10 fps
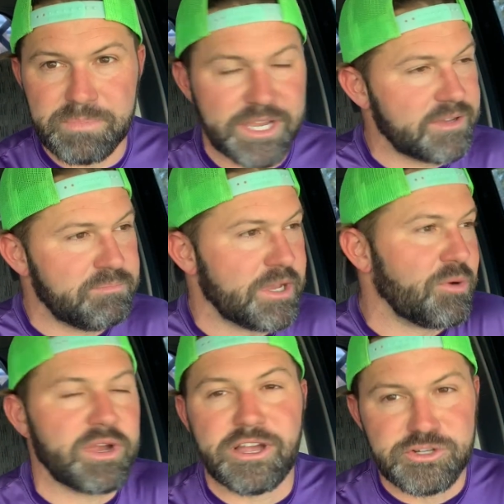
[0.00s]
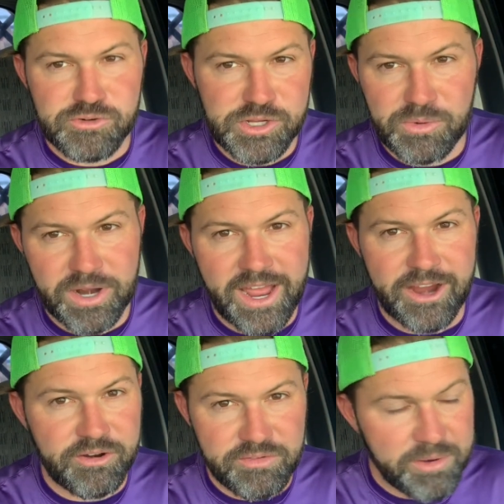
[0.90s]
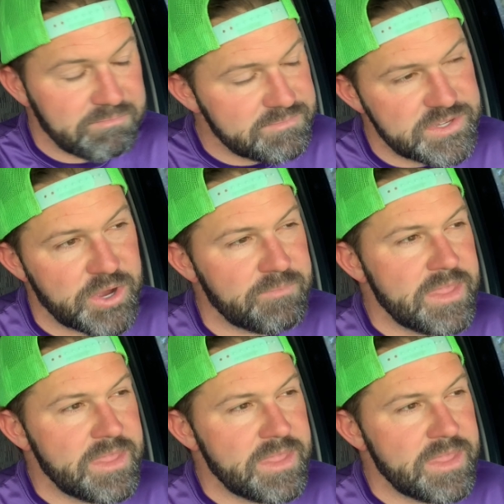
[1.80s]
Pick pick what country you want to hire from. So,